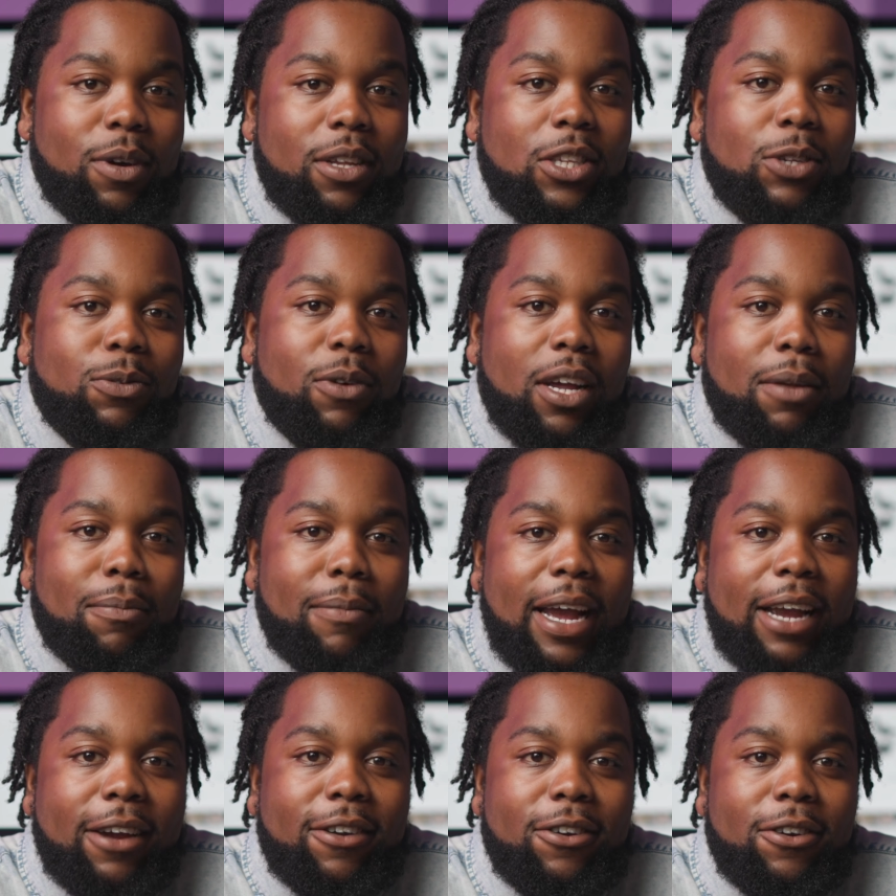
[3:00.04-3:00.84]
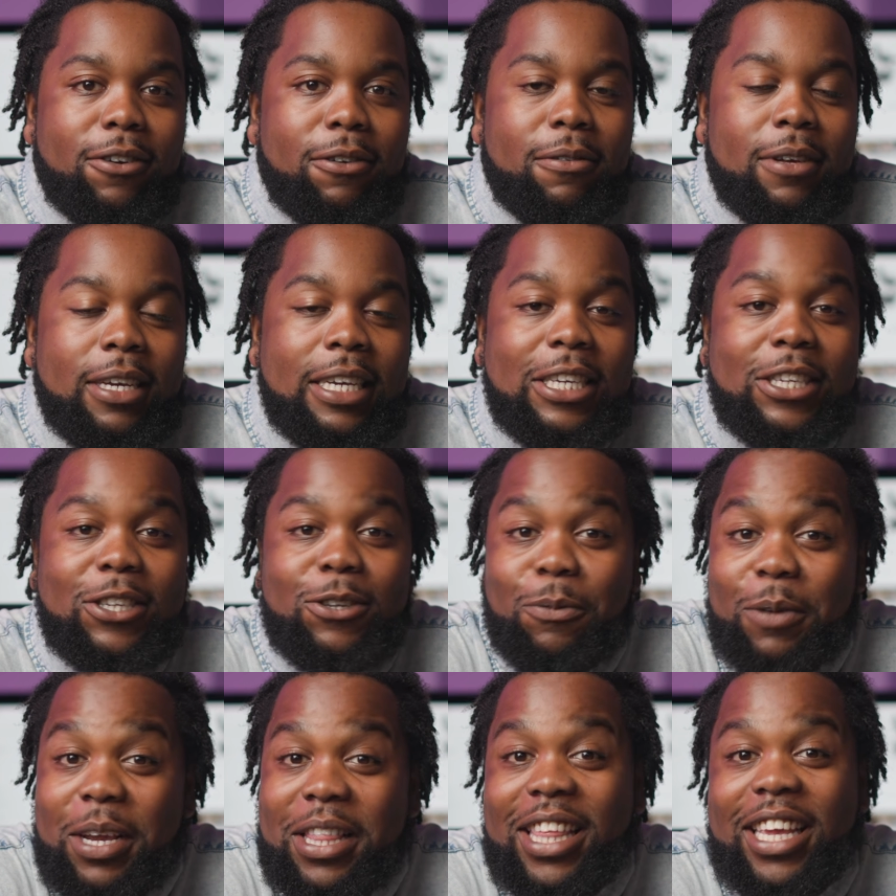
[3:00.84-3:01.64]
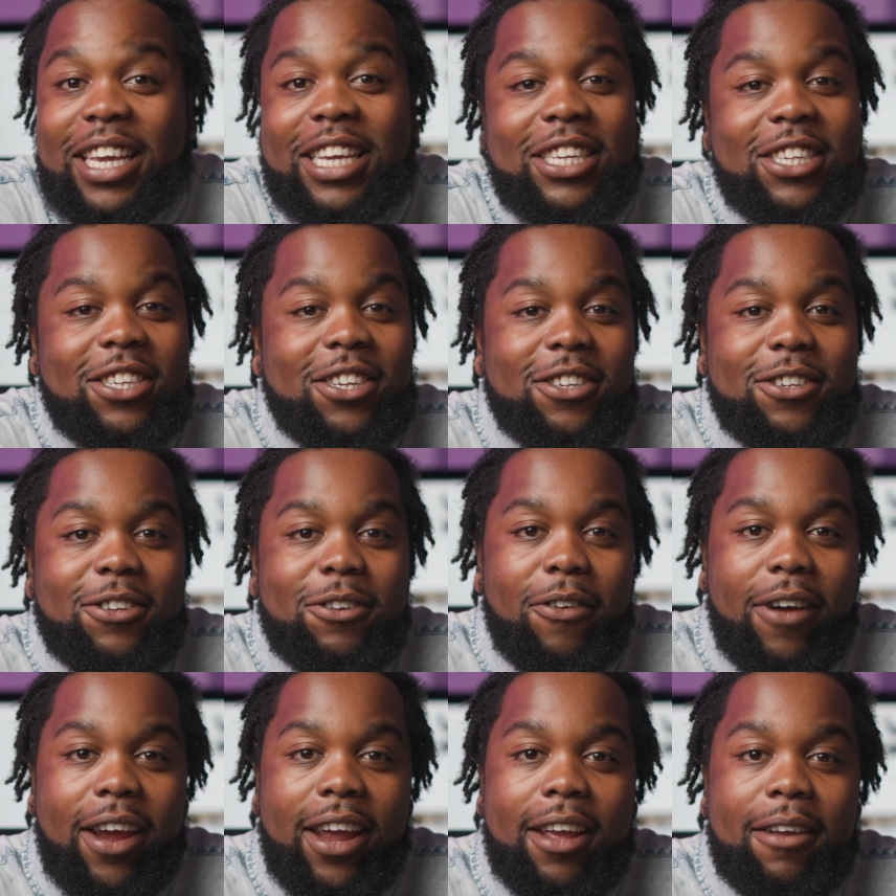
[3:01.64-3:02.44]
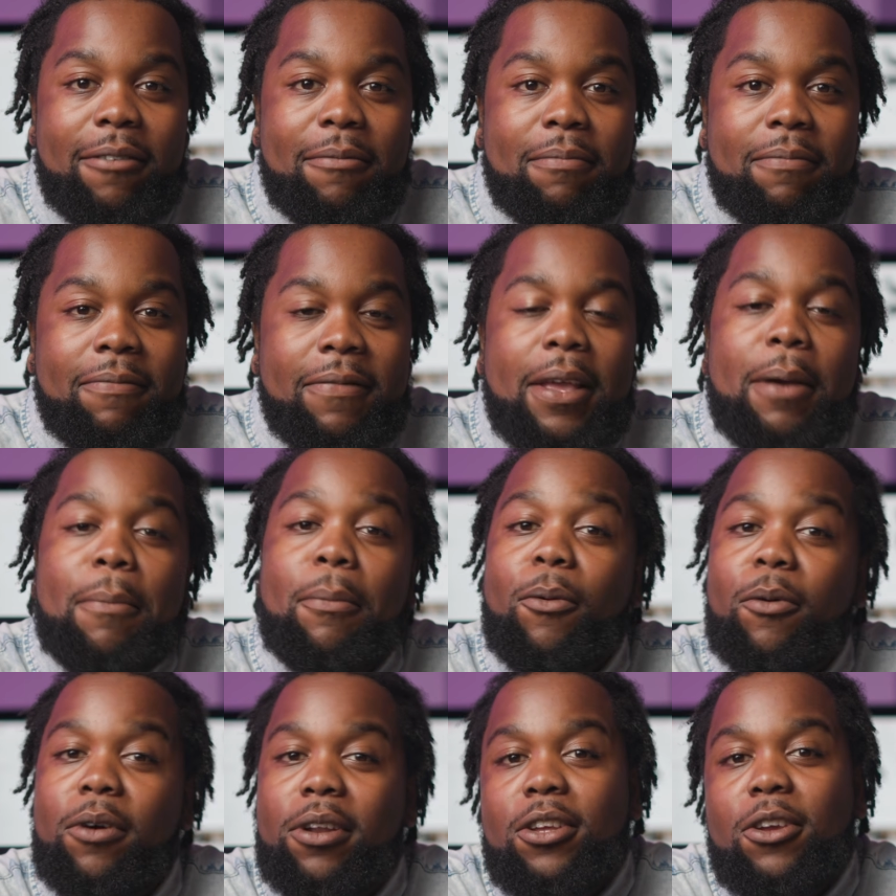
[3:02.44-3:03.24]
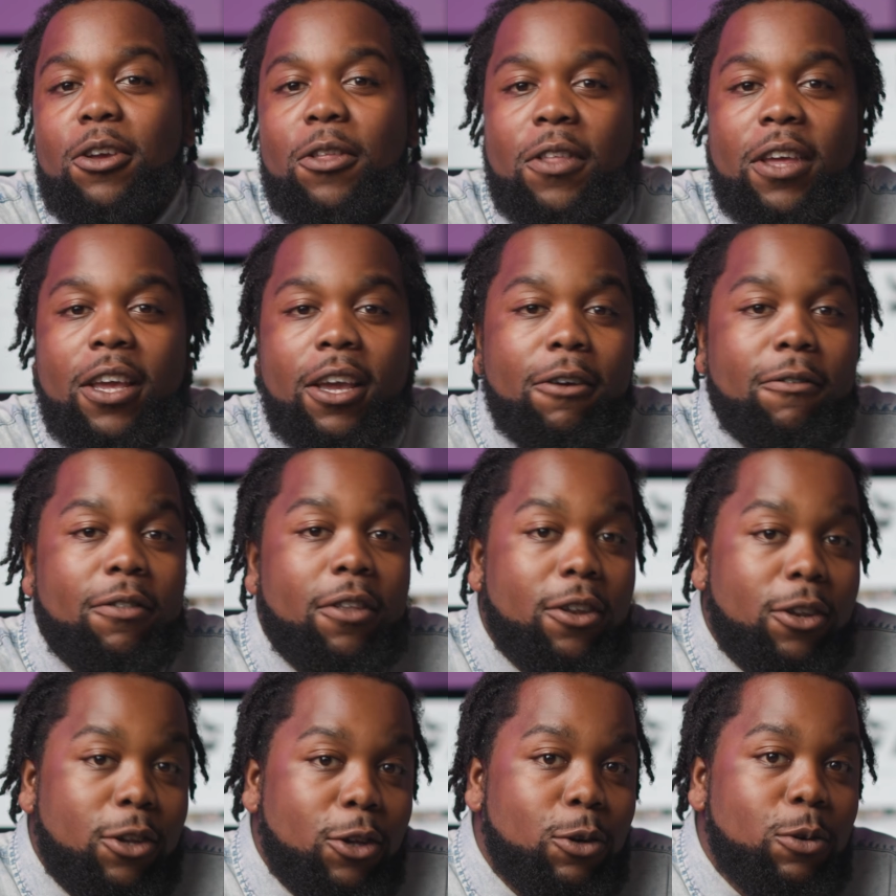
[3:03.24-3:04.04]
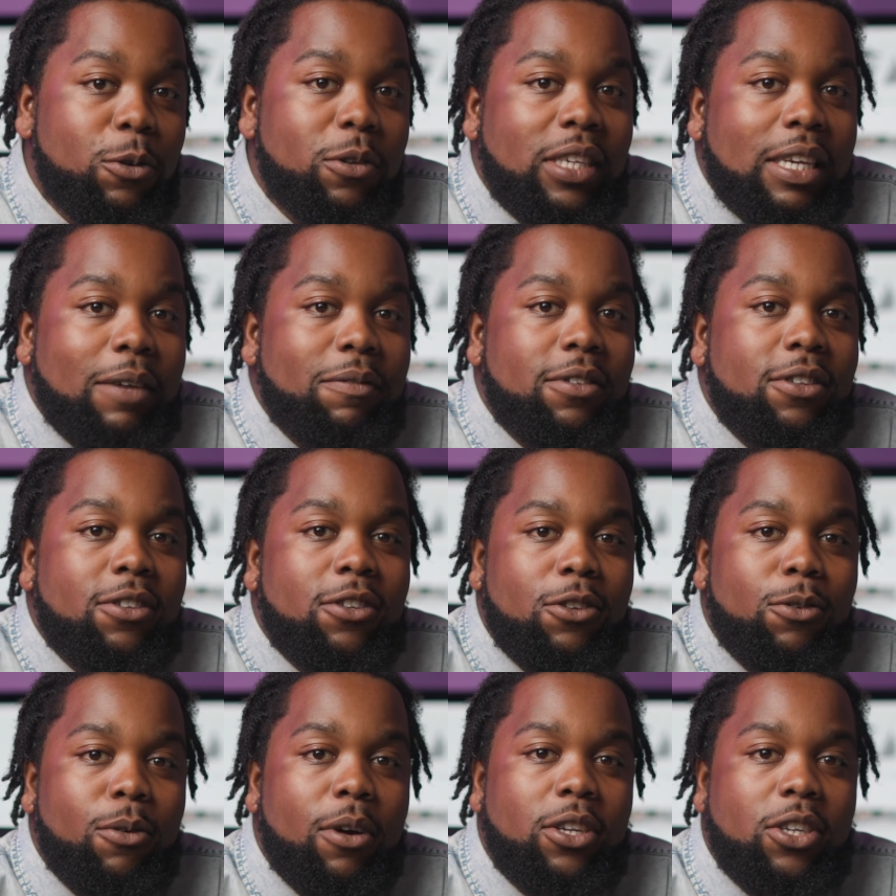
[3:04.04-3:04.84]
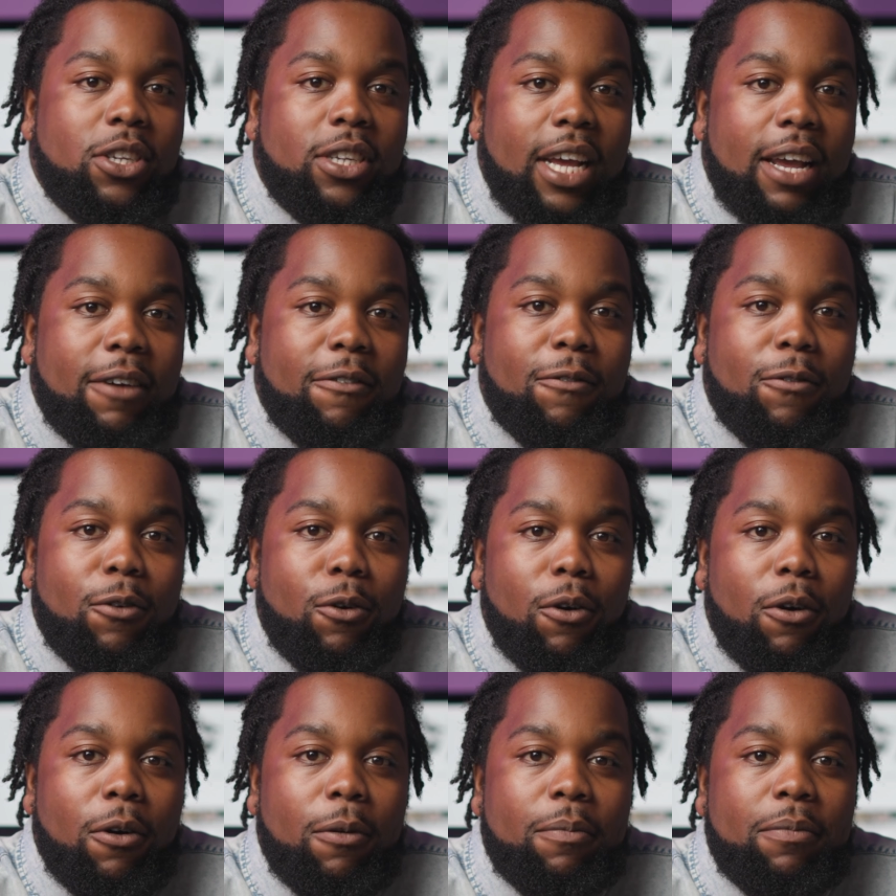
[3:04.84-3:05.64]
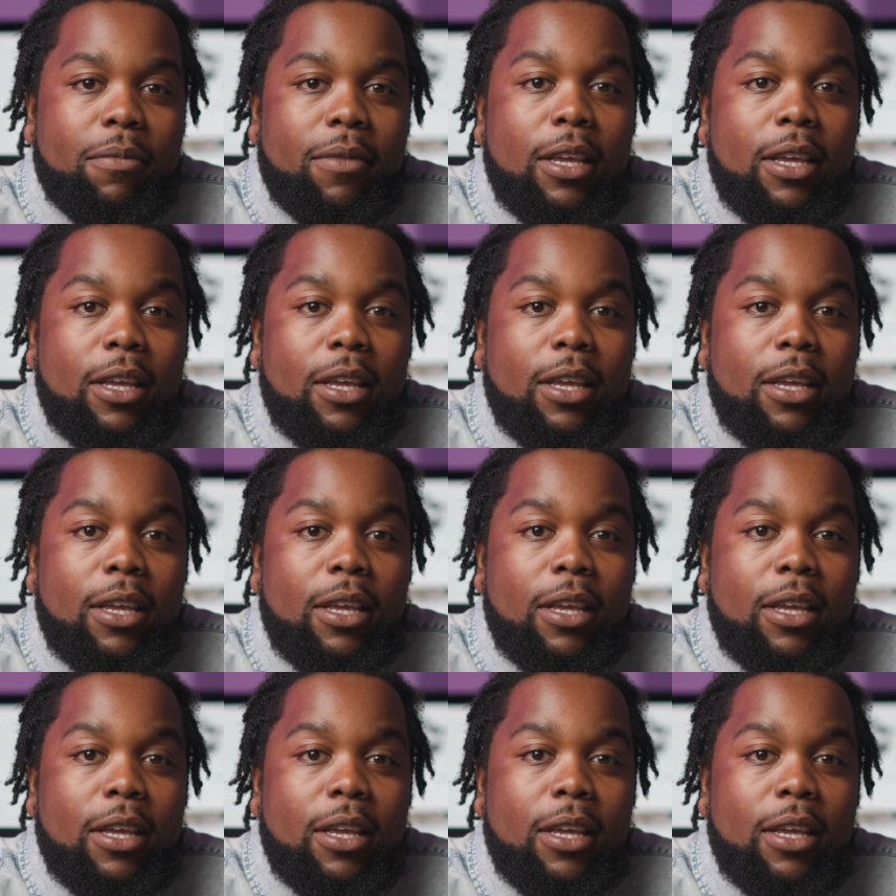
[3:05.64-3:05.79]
1:1 macro. So we think it's just great. But what do you think of the new 70-200 f4?